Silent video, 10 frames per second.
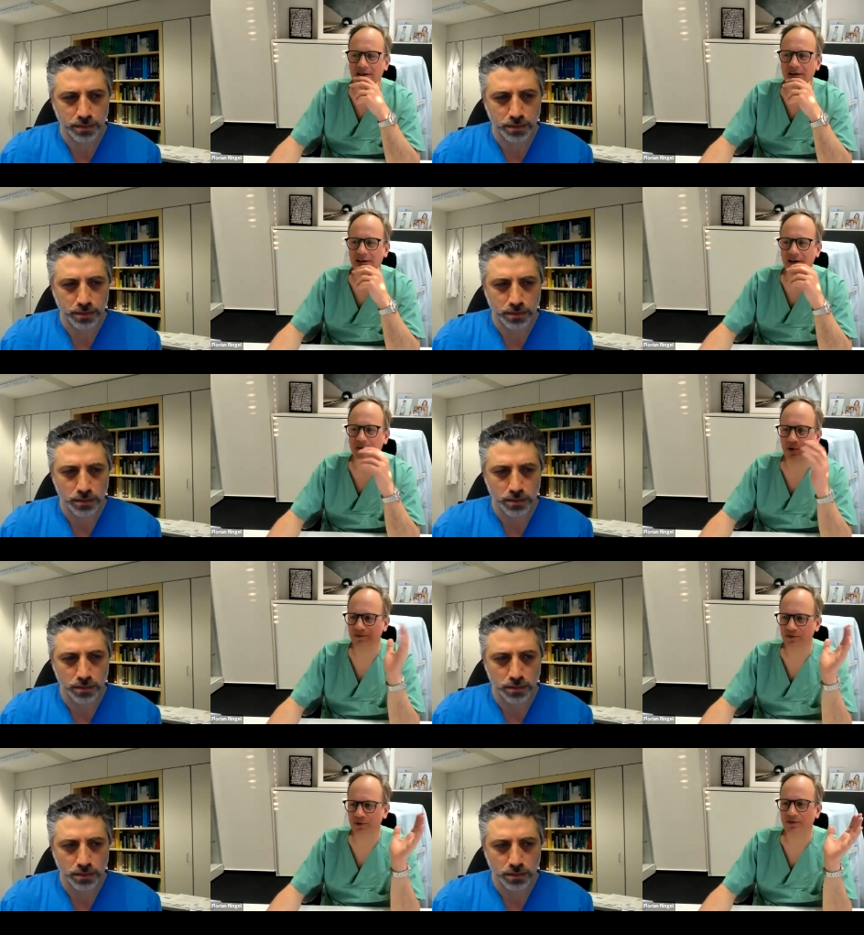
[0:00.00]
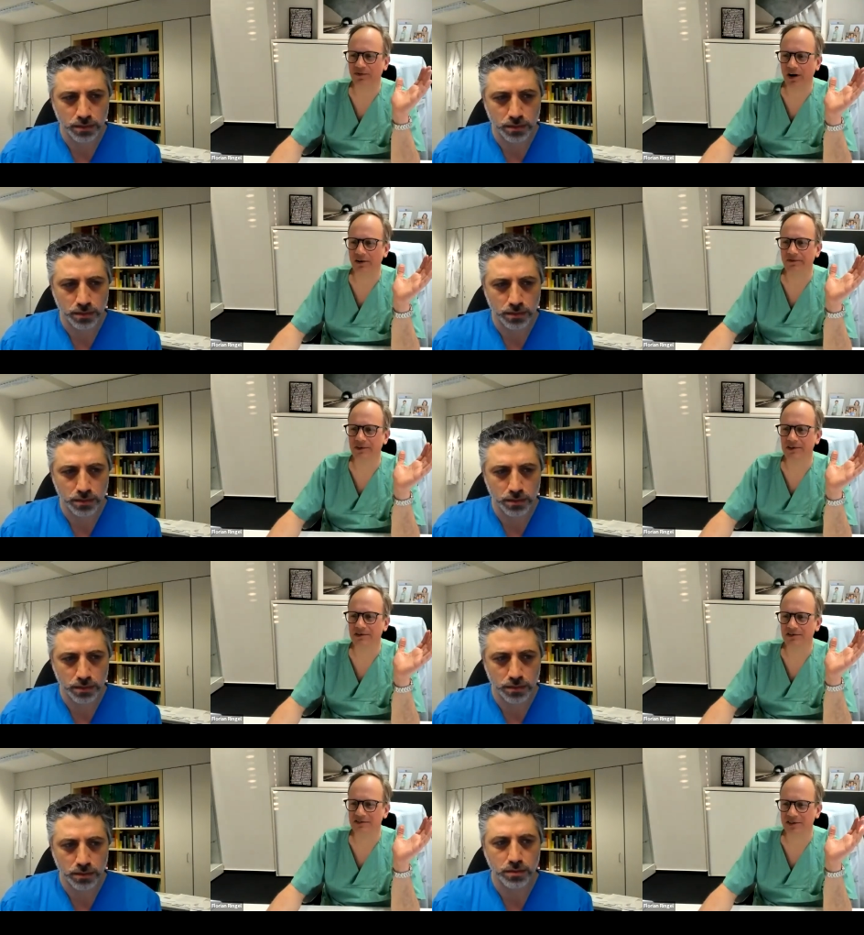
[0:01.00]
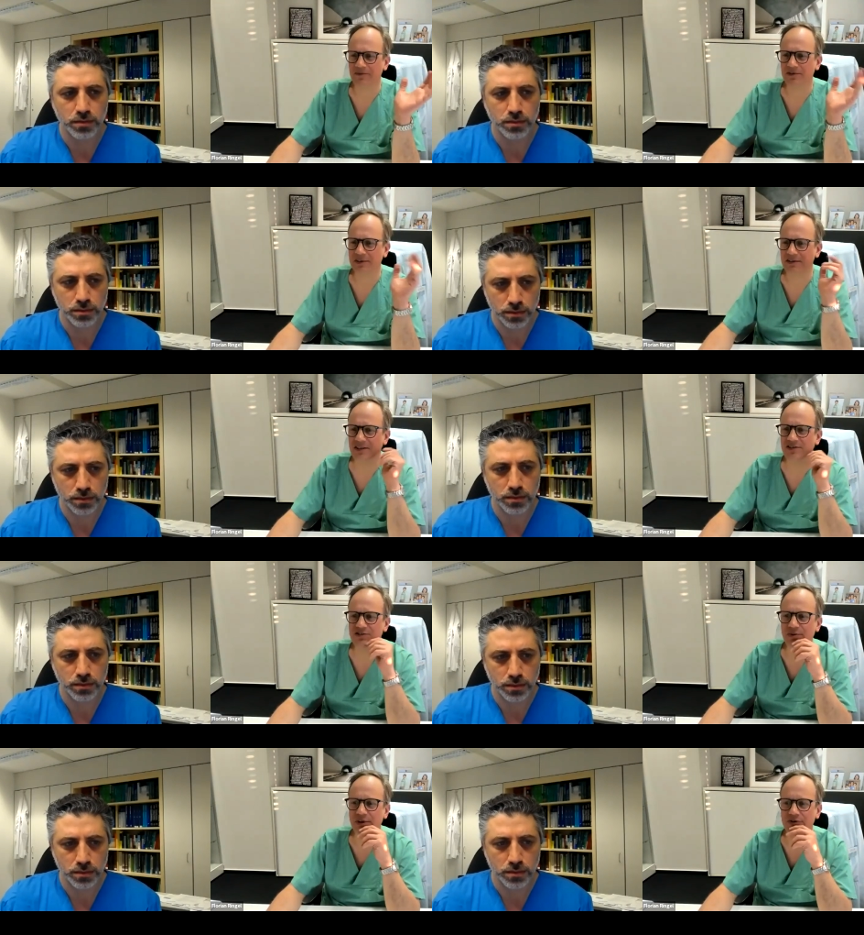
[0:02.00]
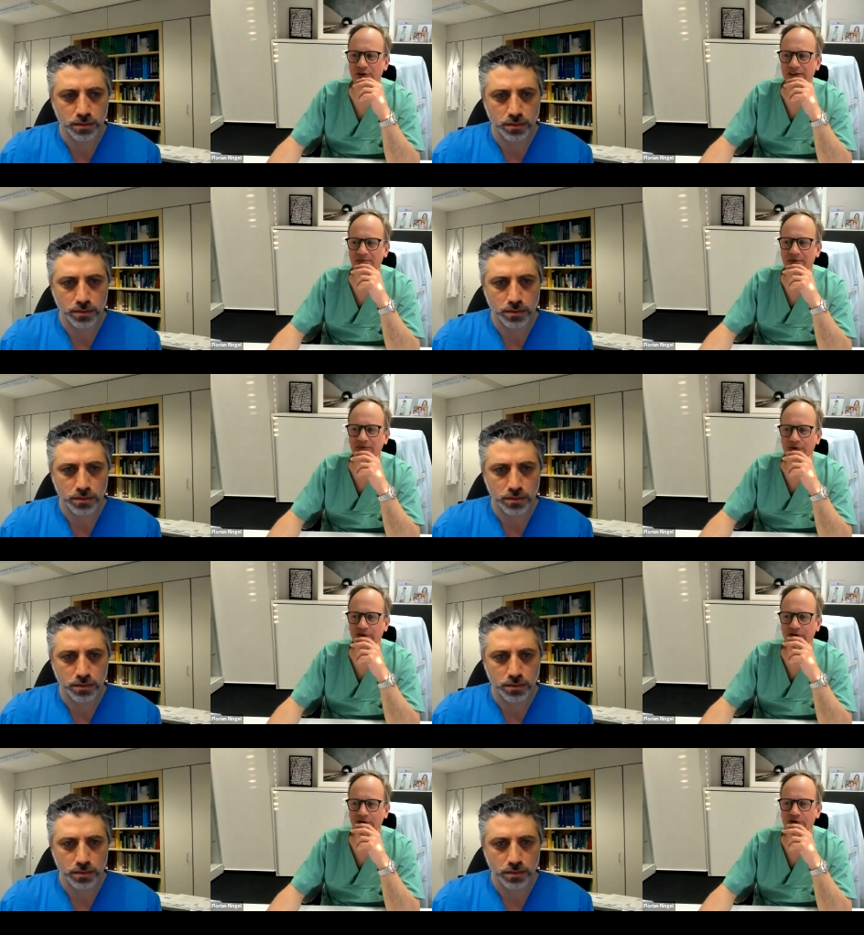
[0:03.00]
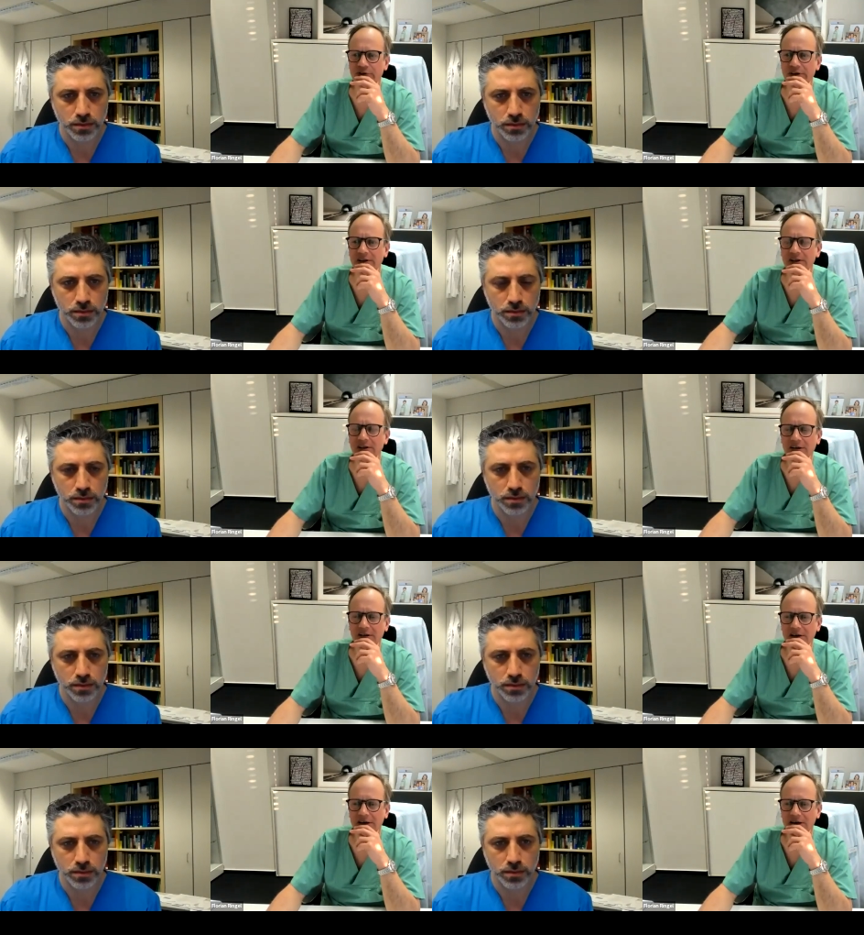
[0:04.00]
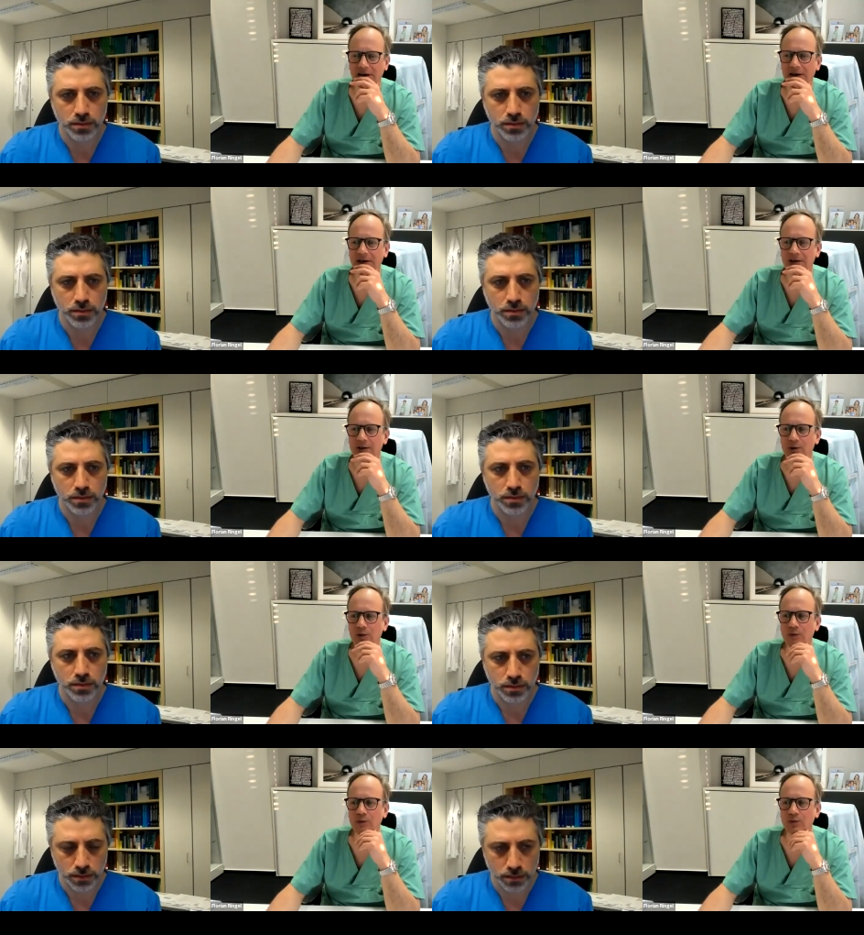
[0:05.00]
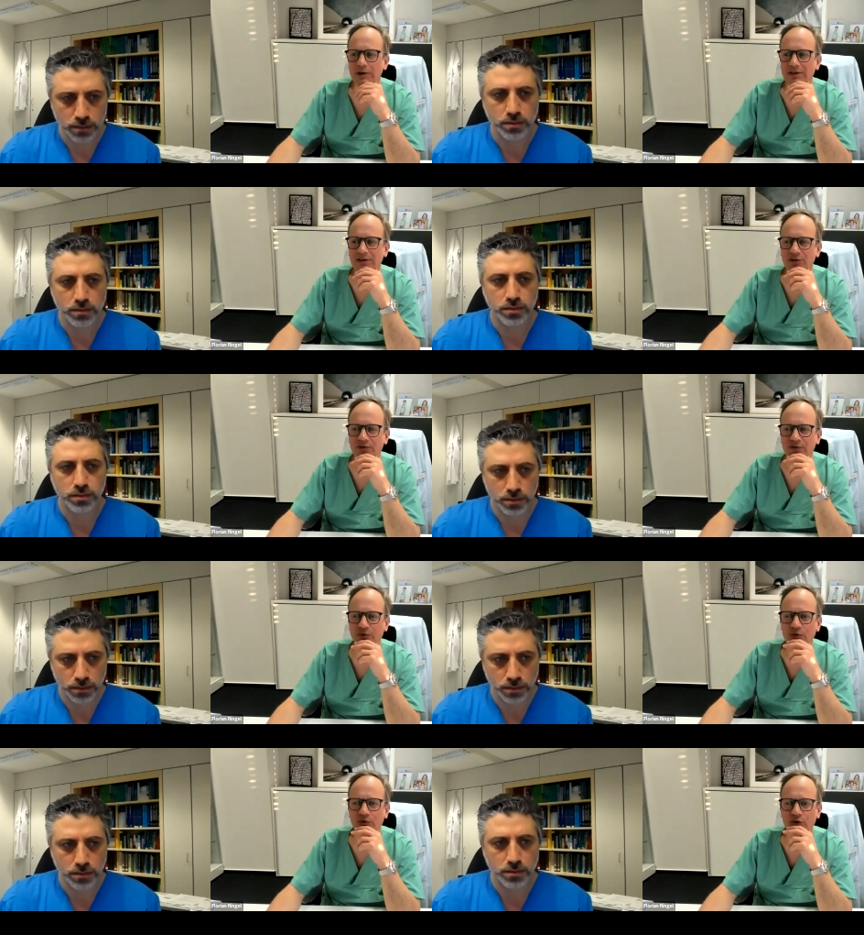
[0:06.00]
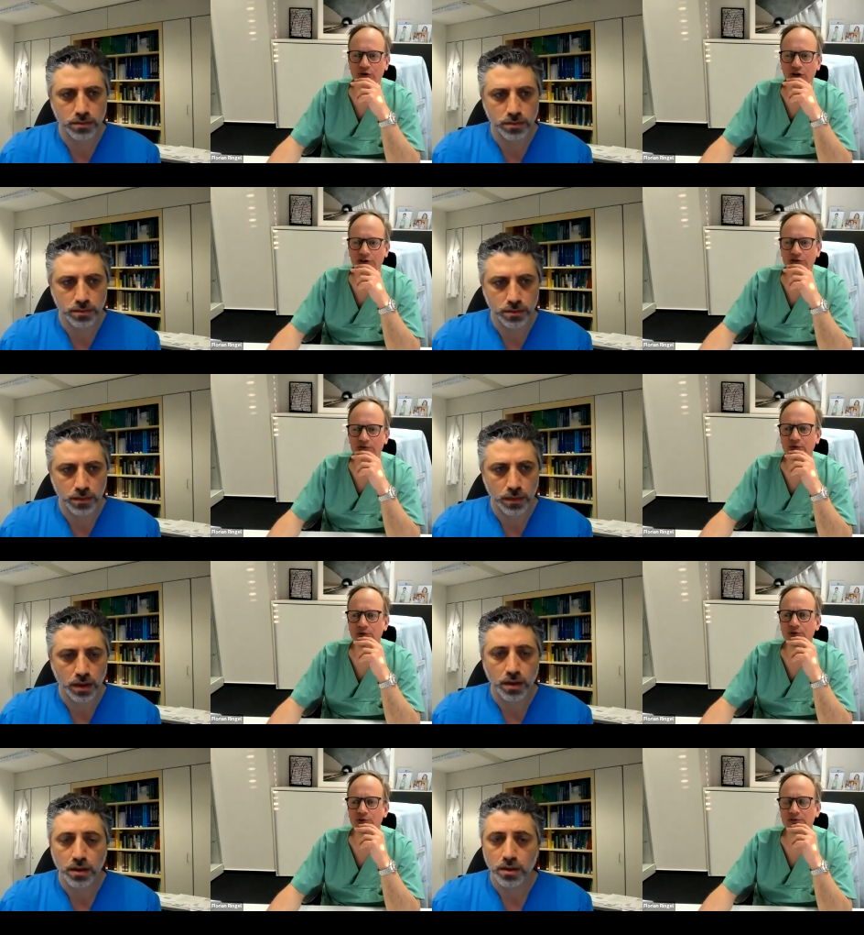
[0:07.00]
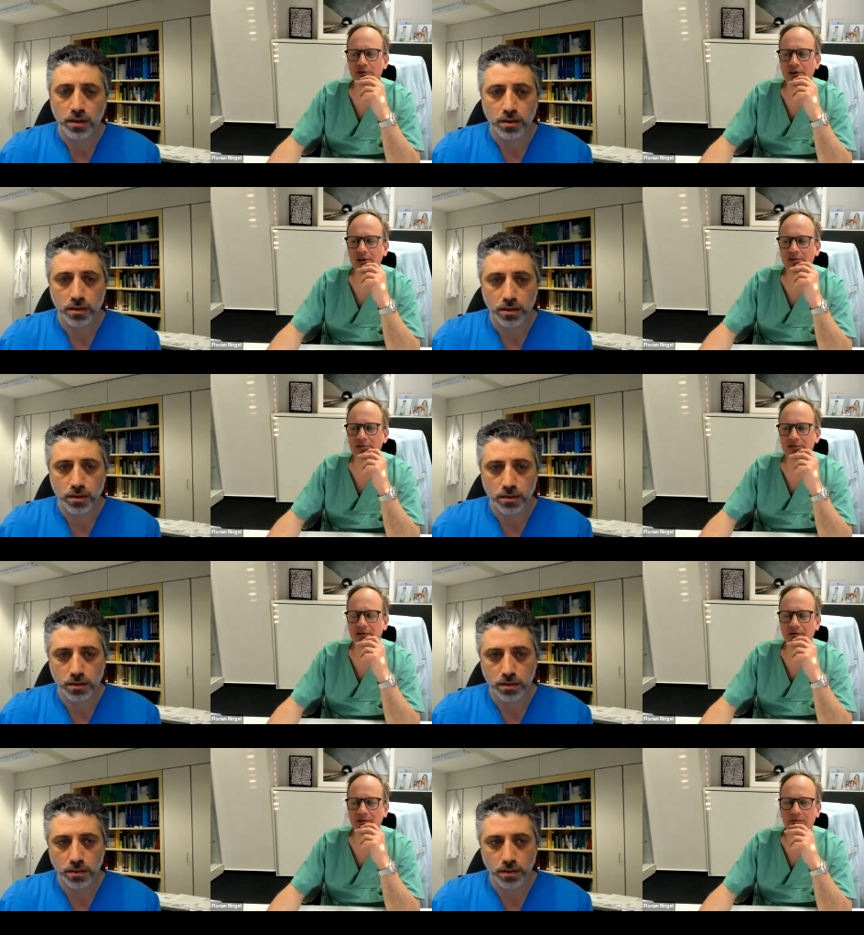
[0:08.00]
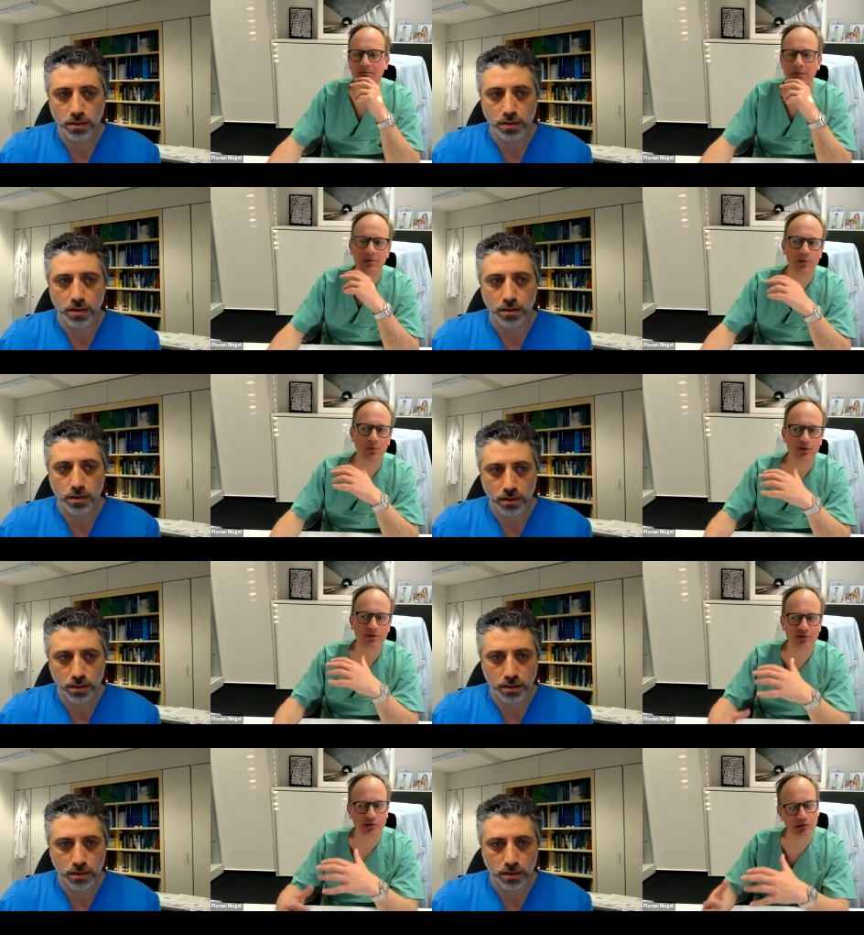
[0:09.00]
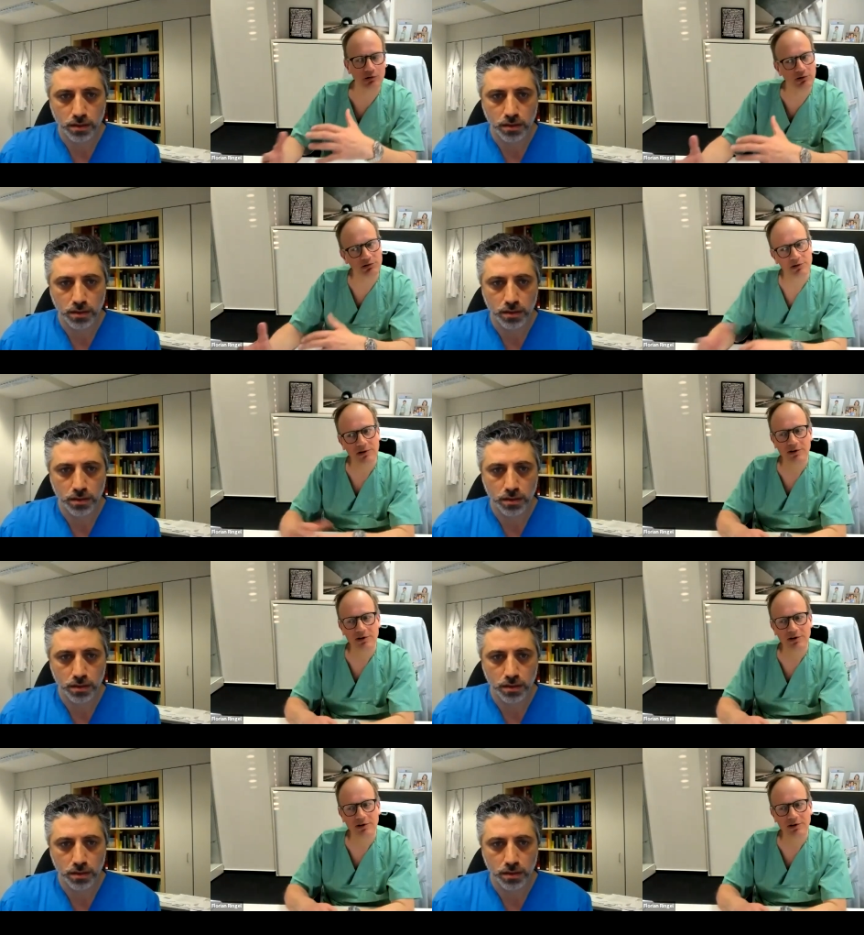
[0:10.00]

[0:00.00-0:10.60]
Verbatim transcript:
Speaker 1: uh, above 35 something that needs to be addressed before surgery? Uh, whether to fuse or not to fuse and maybe would you